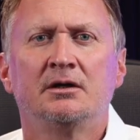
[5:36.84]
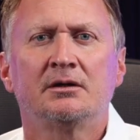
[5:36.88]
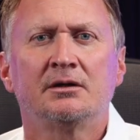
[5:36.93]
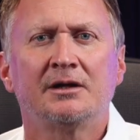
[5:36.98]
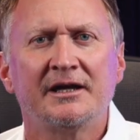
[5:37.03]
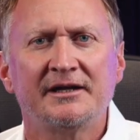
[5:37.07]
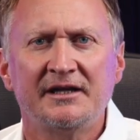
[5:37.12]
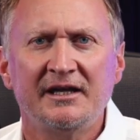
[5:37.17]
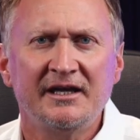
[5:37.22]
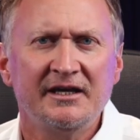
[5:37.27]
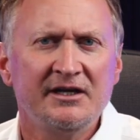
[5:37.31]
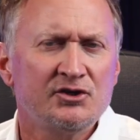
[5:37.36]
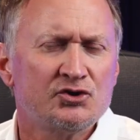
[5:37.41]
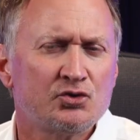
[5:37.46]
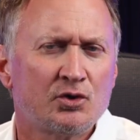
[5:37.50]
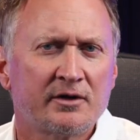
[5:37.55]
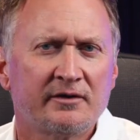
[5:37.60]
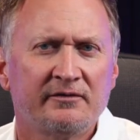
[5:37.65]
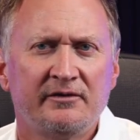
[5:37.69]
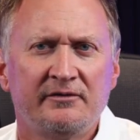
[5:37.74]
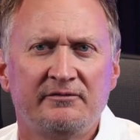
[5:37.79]
Like any
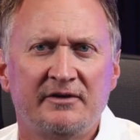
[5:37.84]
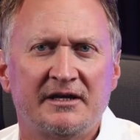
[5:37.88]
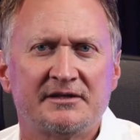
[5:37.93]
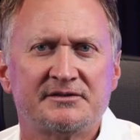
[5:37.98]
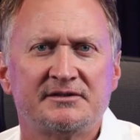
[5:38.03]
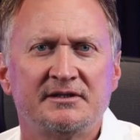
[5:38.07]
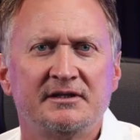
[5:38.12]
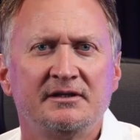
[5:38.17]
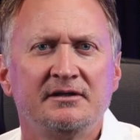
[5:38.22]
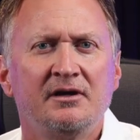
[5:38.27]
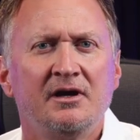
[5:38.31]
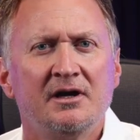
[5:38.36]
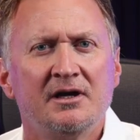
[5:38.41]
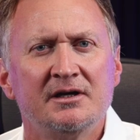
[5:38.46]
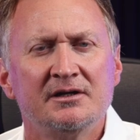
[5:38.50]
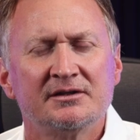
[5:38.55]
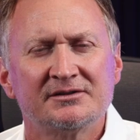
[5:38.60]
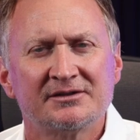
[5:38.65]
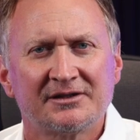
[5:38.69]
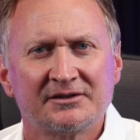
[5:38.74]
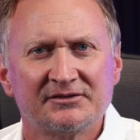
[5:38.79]
sort of investing,
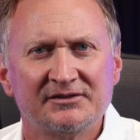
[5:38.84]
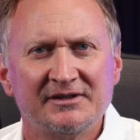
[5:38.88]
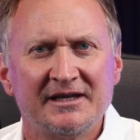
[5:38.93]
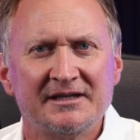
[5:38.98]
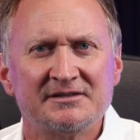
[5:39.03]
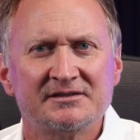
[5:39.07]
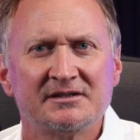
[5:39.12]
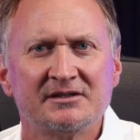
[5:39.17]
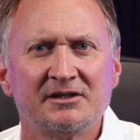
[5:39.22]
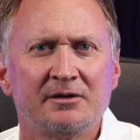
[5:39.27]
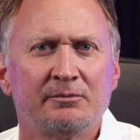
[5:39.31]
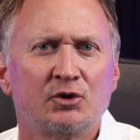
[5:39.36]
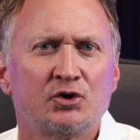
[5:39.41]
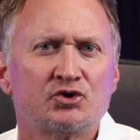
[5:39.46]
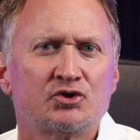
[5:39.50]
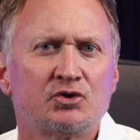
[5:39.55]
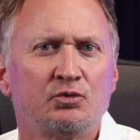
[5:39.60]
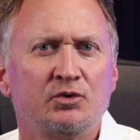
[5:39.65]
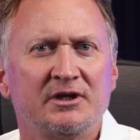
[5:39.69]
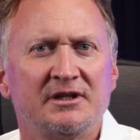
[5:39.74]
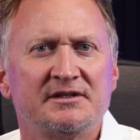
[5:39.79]
success in
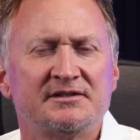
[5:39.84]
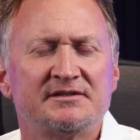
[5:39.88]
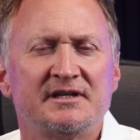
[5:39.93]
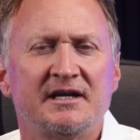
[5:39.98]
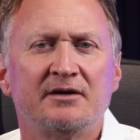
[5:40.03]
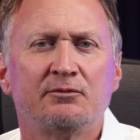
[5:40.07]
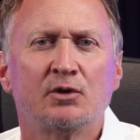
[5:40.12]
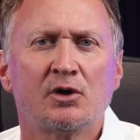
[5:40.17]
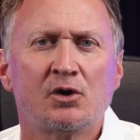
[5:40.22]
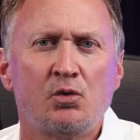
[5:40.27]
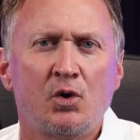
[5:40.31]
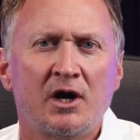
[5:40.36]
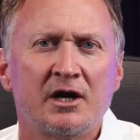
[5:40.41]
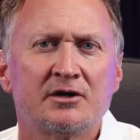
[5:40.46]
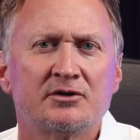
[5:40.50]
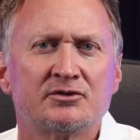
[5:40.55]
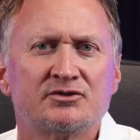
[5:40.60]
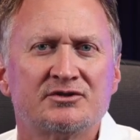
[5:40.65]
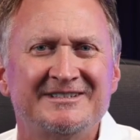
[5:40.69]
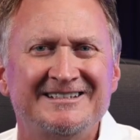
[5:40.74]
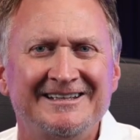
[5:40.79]
commercial real estate
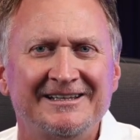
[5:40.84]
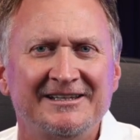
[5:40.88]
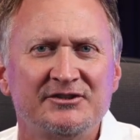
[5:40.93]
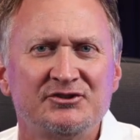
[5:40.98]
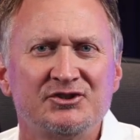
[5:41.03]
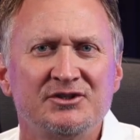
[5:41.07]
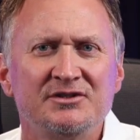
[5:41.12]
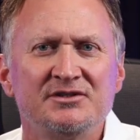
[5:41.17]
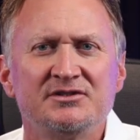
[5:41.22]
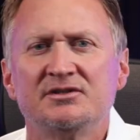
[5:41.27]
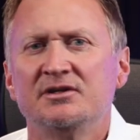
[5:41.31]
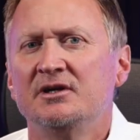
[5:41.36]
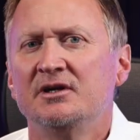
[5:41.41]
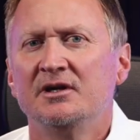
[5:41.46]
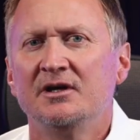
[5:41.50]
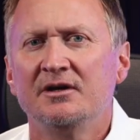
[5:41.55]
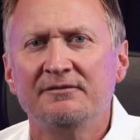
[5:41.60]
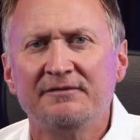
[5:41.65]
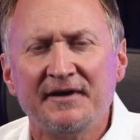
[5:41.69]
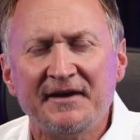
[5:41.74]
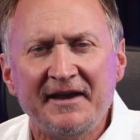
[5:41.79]
requires diligence,
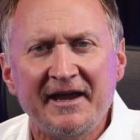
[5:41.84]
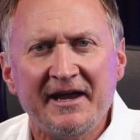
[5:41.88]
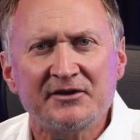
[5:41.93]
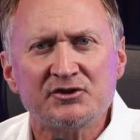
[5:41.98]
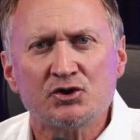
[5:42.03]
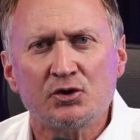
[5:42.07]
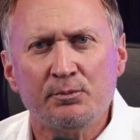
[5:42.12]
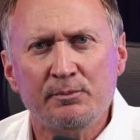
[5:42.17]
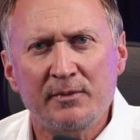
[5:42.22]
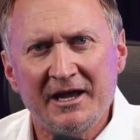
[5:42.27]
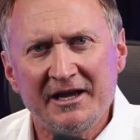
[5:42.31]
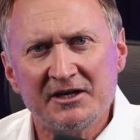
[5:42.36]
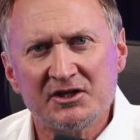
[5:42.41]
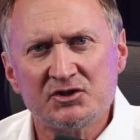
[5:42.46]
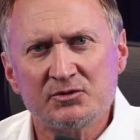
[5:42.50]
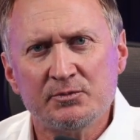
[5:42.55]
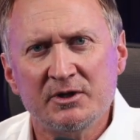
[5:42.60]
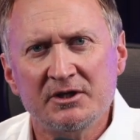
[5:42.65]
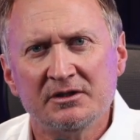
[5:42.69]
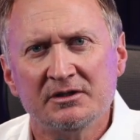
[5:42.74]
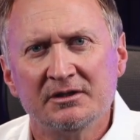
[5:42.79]
financial
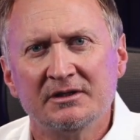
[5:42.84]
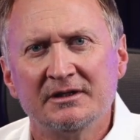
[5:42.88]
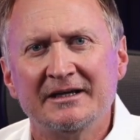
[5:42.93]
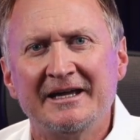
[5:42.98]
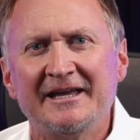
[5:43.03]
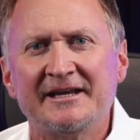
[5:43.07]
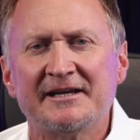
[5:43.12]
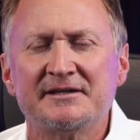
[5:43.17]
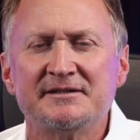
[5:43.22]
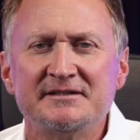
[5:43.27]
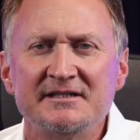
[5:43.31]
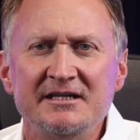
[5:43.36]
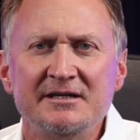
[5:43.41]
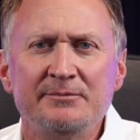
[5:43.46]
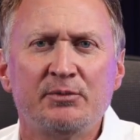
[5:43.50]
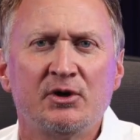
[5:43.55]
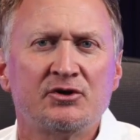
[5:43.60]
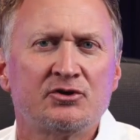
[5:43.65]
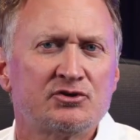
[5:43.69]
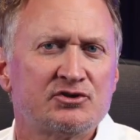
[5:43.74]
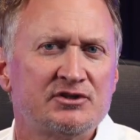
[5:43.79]
management, and a
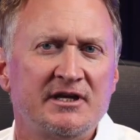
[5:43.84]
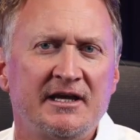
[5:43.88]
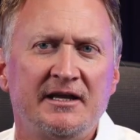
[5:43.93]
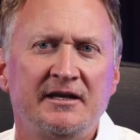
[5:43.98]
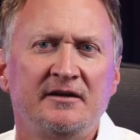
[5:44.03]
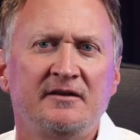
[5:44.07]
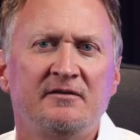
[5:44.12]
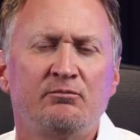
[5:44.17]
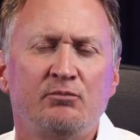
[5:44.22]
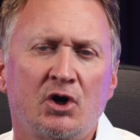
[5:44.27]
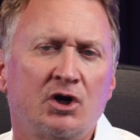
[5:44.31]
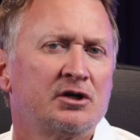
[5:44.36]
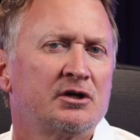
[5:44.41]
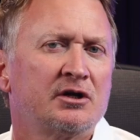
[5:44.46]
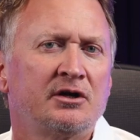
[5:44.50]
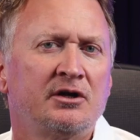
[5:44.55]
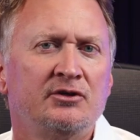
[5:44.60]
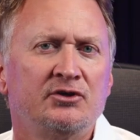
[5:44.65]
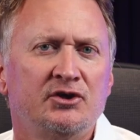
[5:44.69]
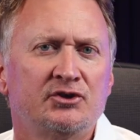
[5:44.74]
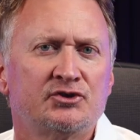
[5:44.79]
deep understanding of
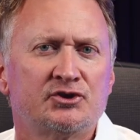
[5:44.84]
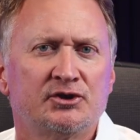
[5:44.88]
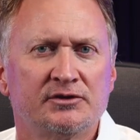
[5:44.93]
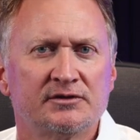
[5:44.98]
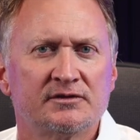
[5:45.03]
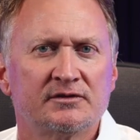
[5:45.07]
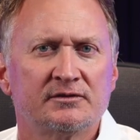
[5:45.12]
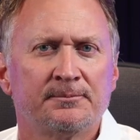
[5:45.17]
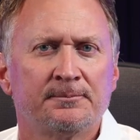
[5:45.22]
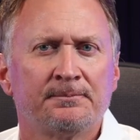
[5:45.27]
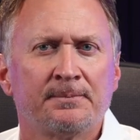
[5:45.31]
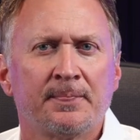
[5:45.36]
market conditions.